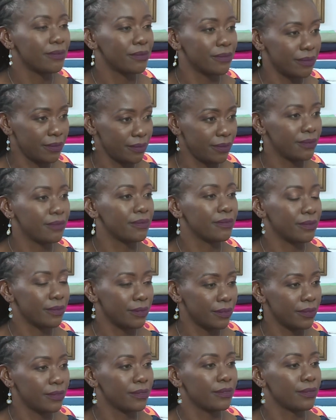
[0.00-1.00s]
Or
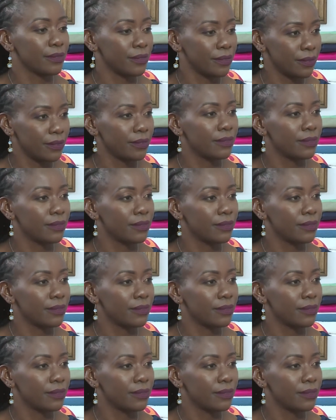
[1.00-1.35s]
if they use